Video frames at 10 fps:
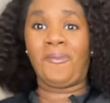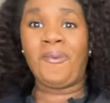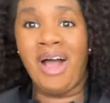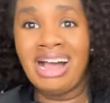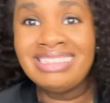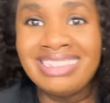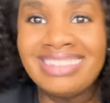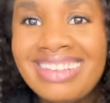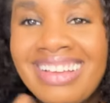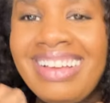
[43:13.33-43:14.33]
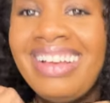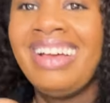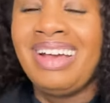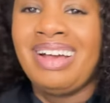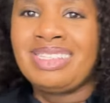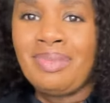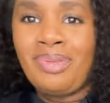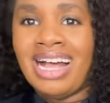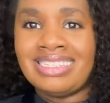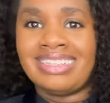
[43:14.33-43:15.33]
What?
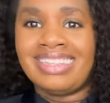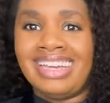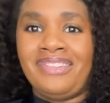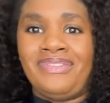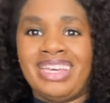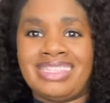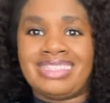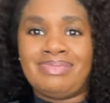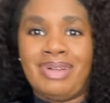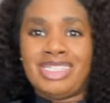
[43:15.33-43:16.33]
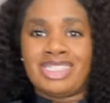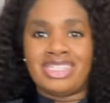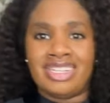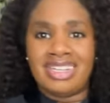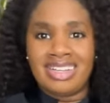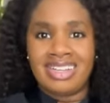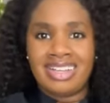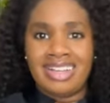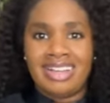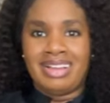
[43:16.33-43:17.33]
Surprisingly, it fits much
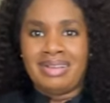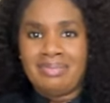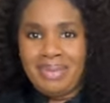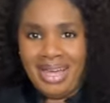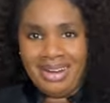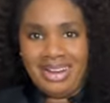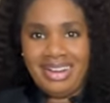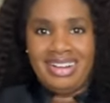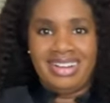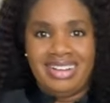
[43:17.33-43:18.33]
better